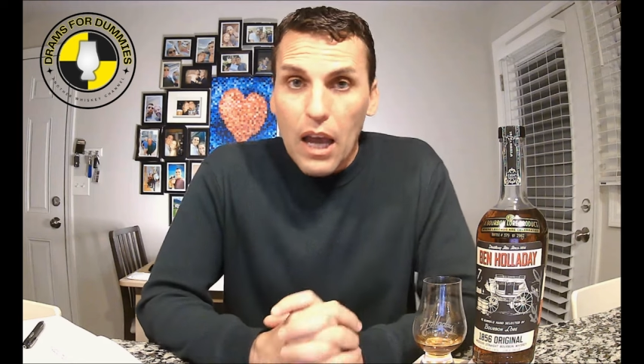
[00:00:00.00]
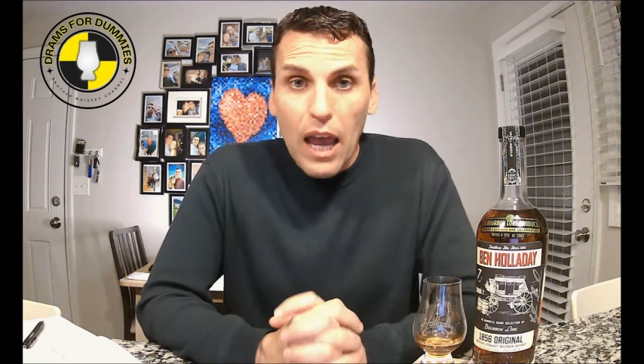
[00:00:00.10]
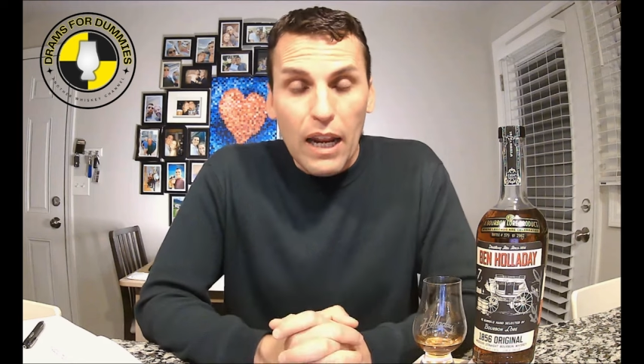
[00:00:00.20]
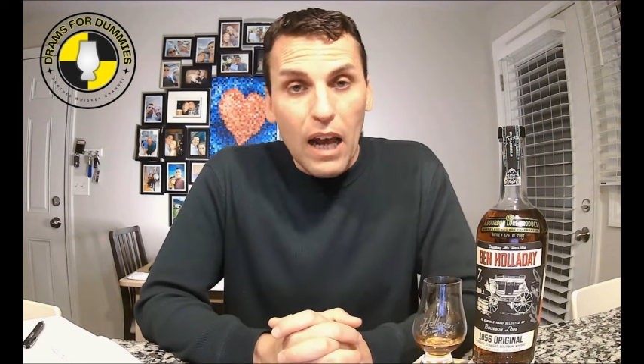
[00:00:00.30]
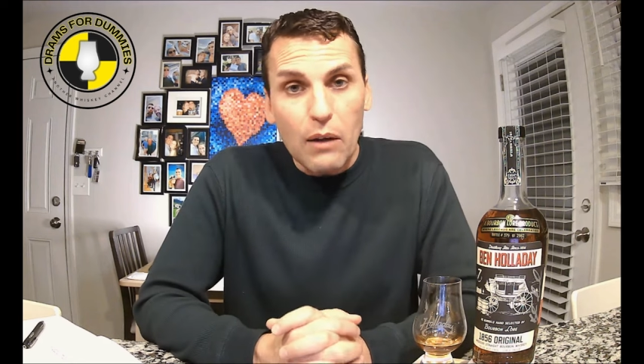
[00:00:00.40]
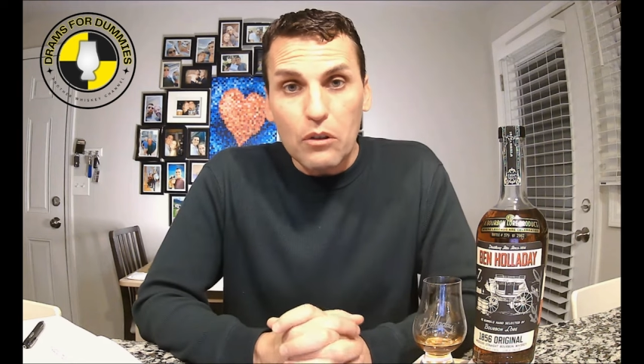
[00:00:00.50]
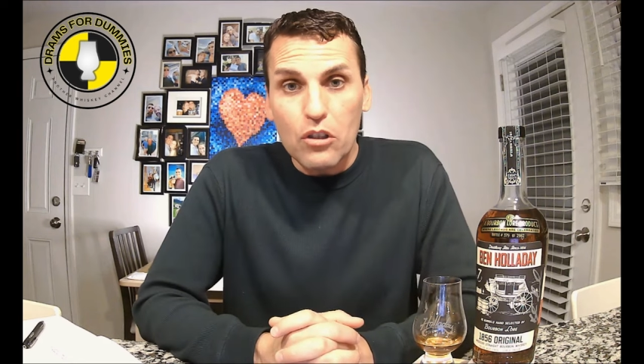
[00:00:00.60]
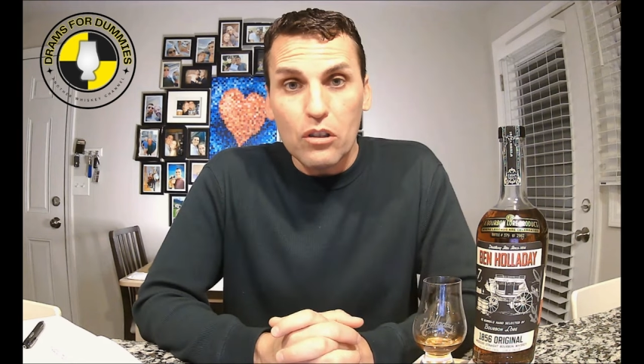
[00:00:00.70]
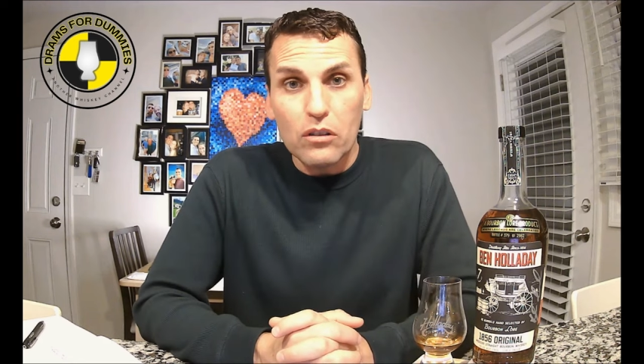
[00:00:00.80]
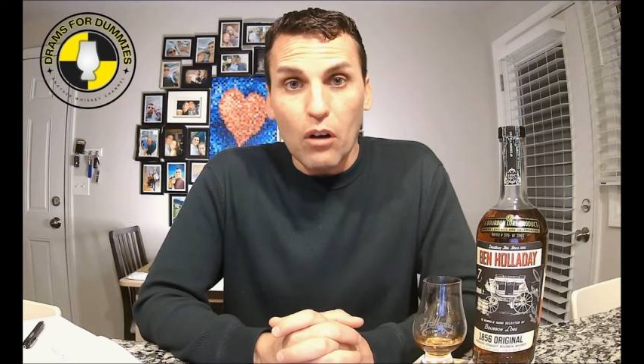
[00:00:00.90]
and i was
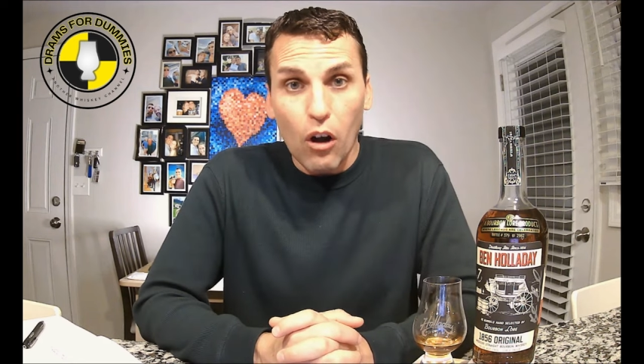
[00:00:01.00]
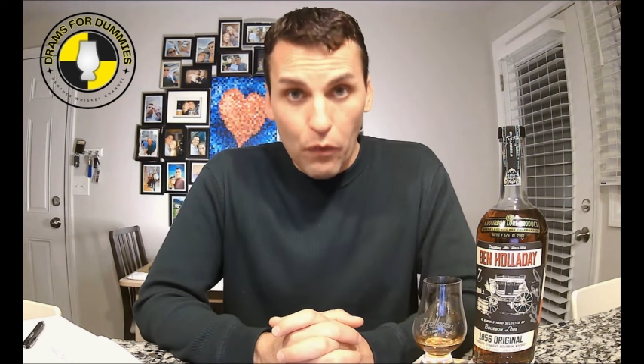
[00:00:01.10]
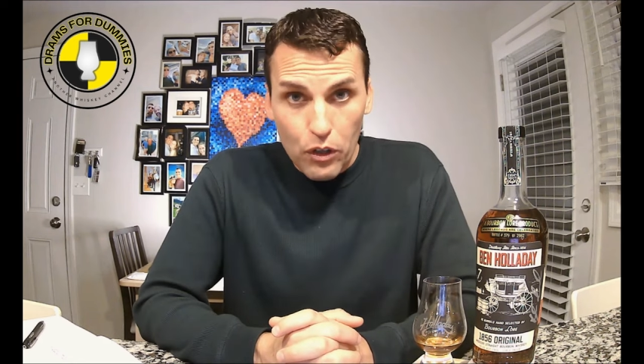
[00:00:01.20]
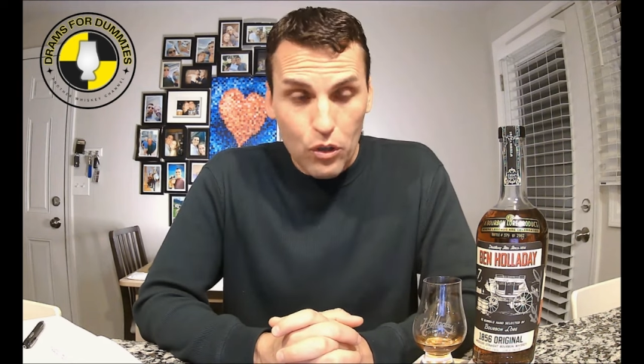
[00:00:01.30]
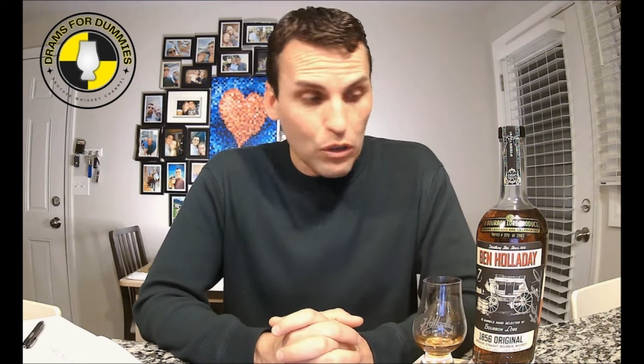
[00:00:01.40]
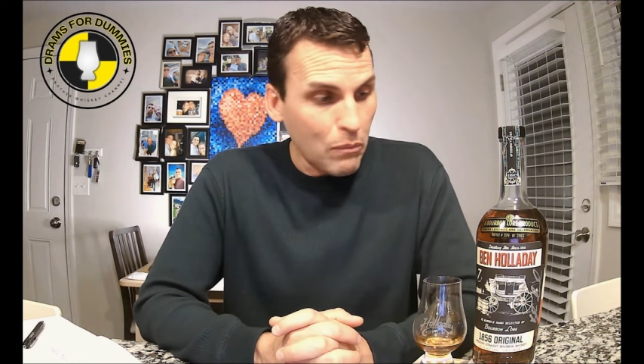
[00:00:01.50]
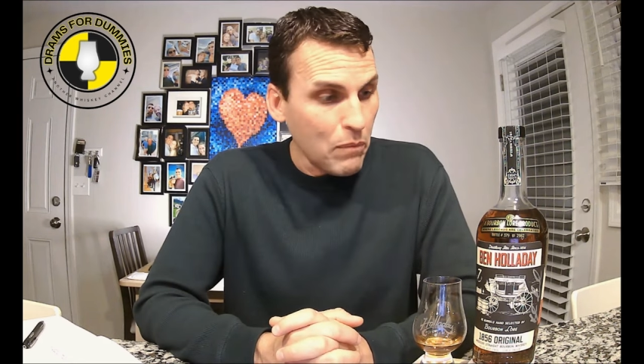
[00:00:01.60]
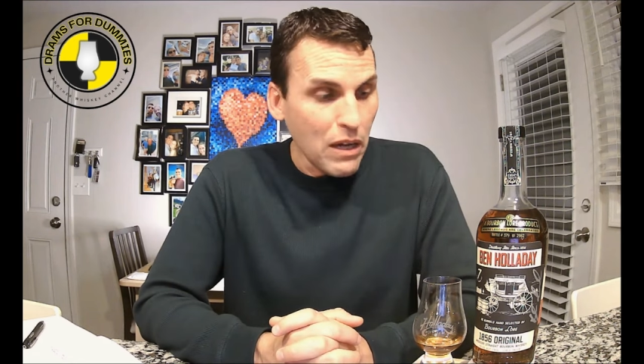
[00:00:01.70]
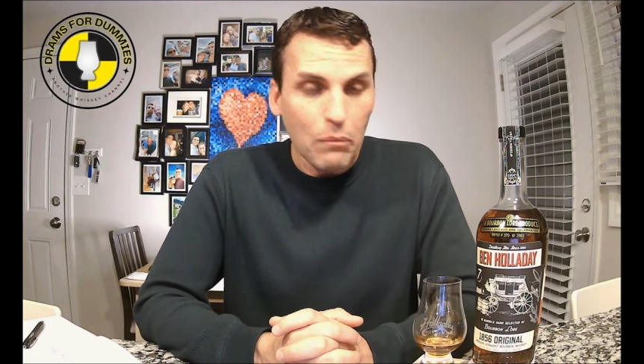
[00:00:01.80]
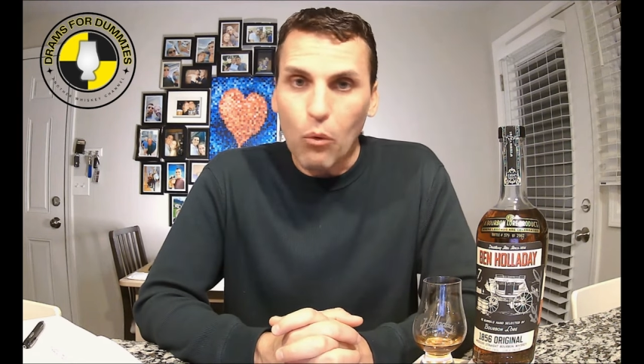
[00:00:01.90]
just on the trip
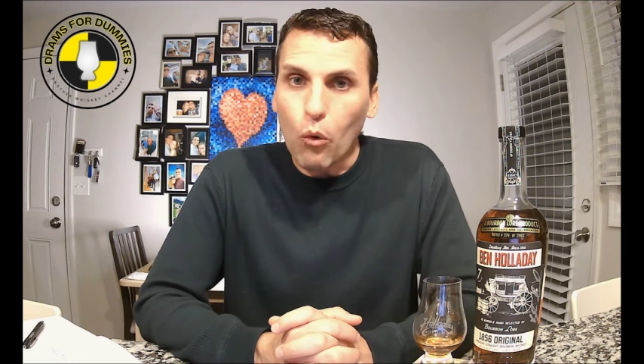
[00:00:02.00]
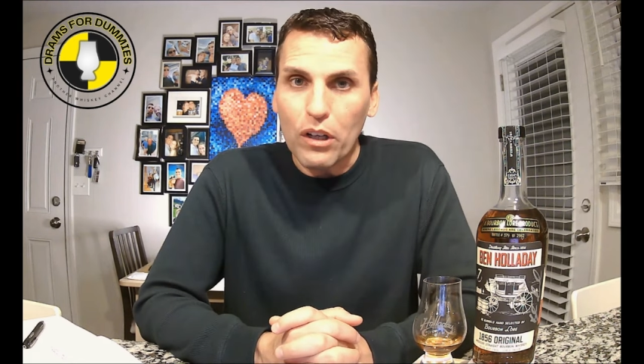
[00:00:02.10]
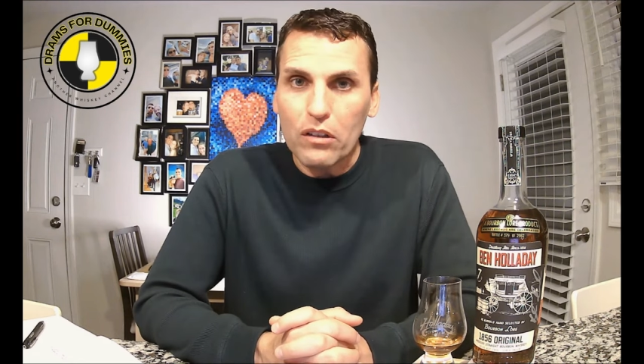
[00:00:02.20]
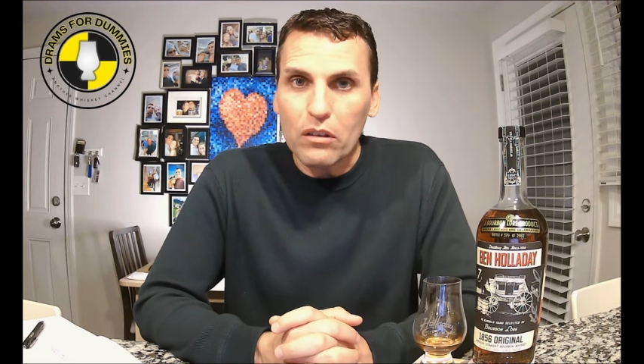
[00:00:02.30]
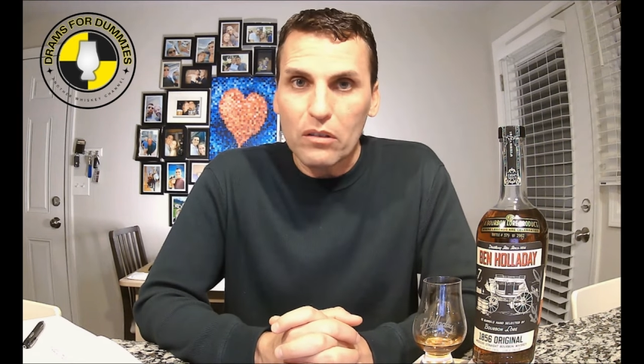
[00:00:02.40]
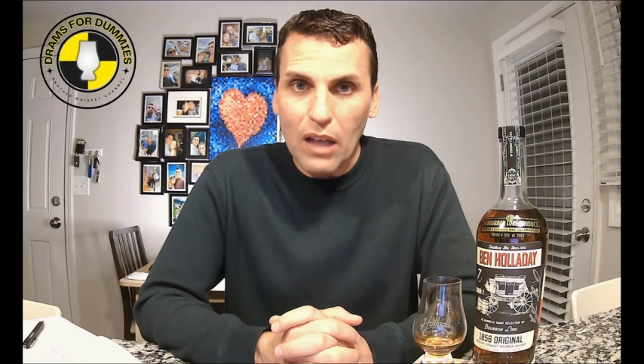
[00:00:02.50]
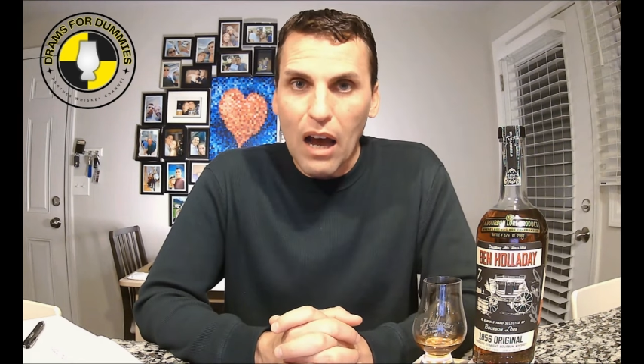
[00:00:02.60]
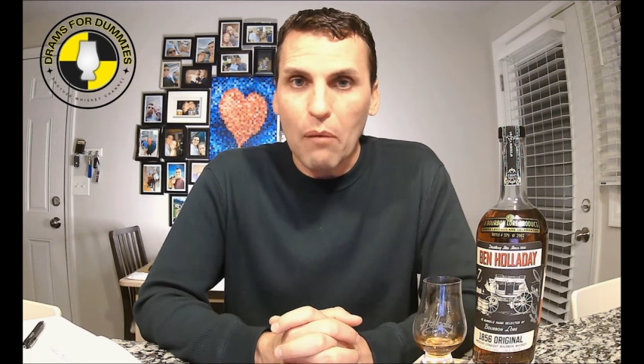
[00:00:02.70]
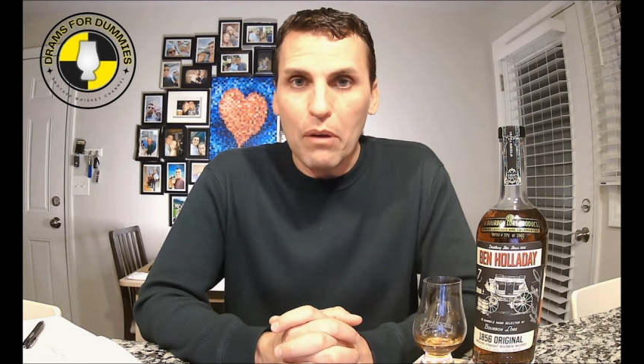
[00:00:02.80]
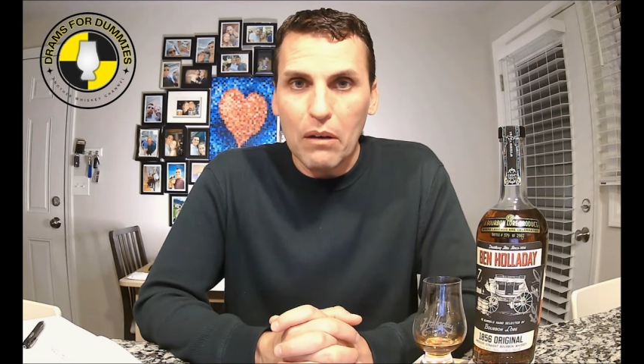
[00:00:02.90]
made a point to
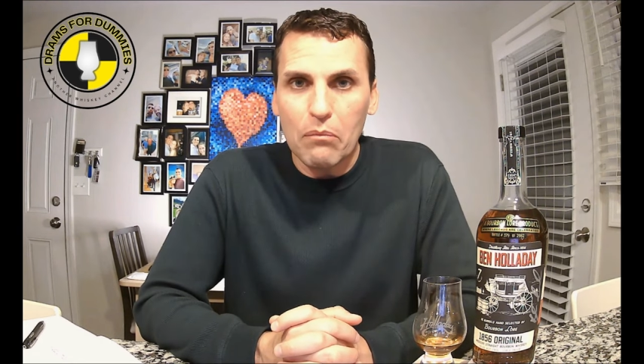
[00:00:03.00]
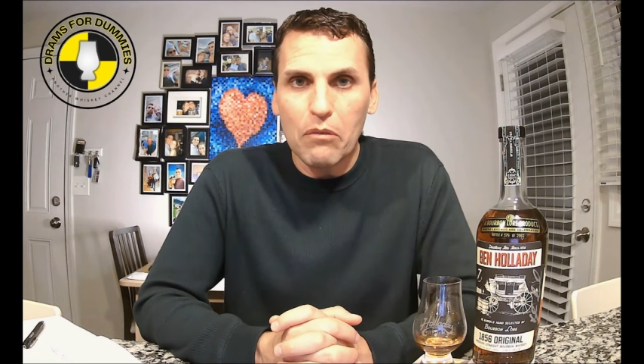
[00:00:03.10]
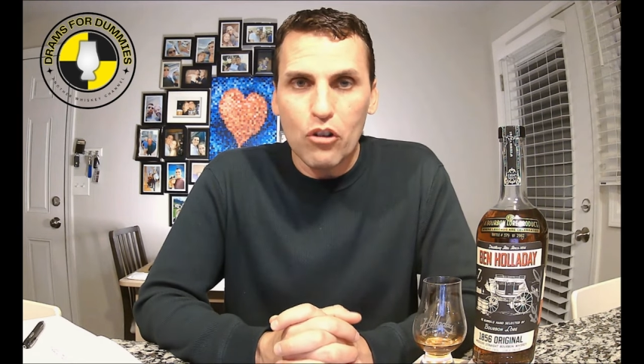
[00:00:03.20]
stop and